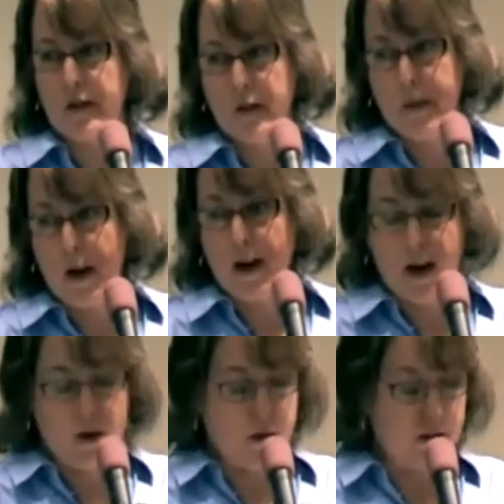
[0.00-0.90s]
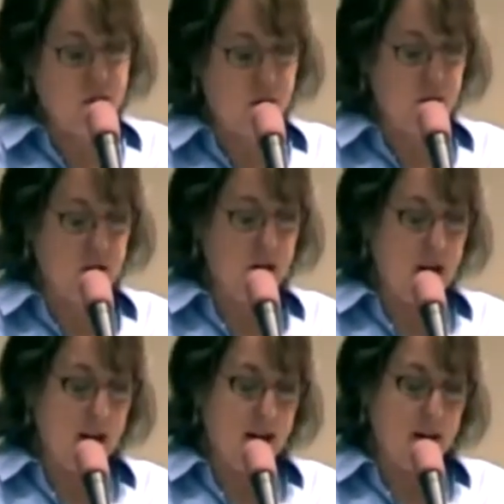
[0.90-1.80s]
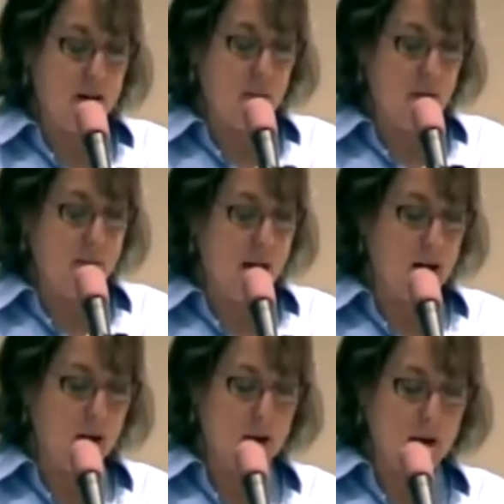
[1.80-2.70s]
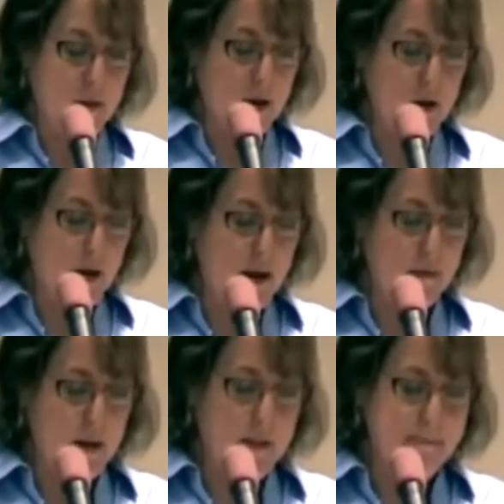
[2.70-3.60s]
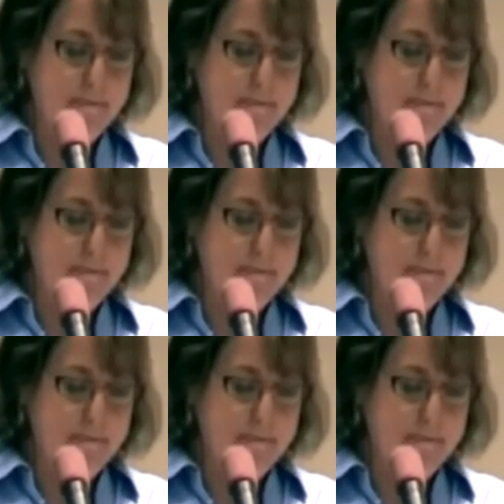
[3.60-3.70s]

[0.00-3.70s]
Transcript: about how the church needed to be managed administratively.